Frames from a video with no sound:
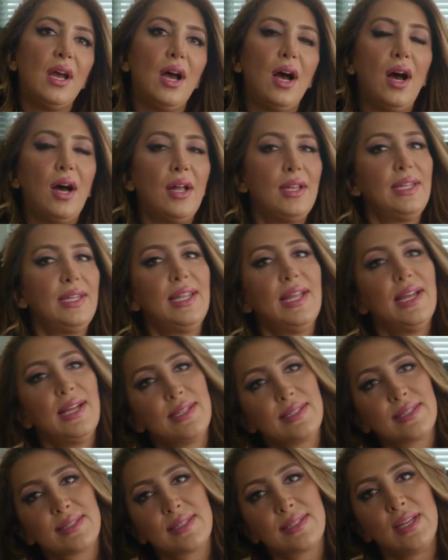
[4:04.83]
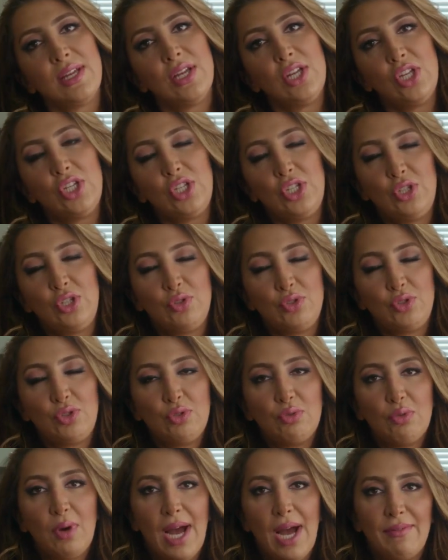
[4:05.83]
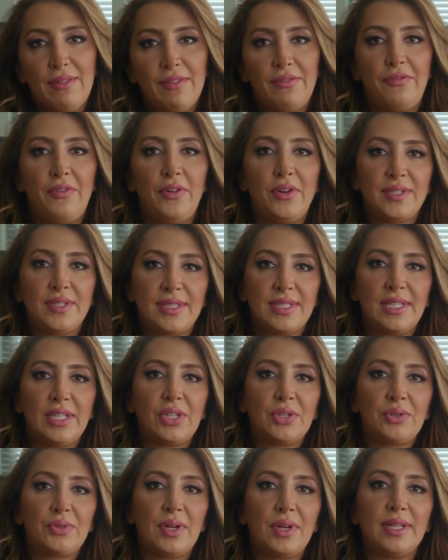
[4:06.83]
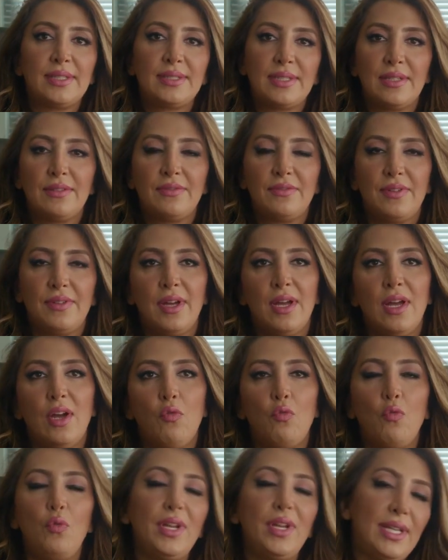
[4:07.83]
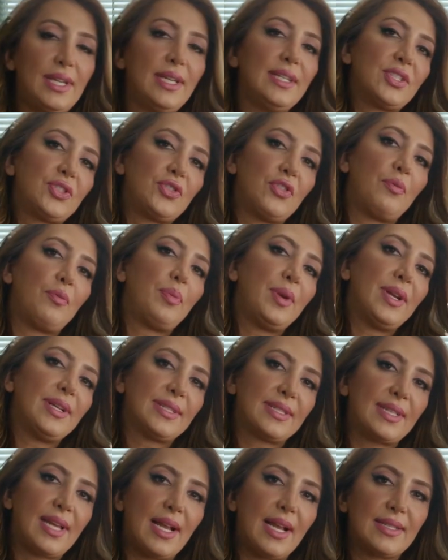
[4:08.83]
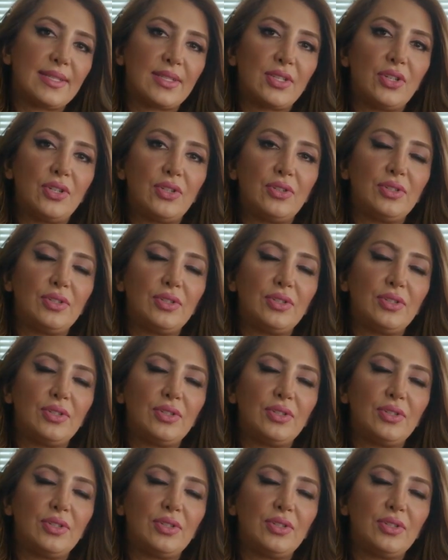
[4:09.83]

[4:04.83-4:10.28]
unless you do have a first-degree relative with history of breast cancer.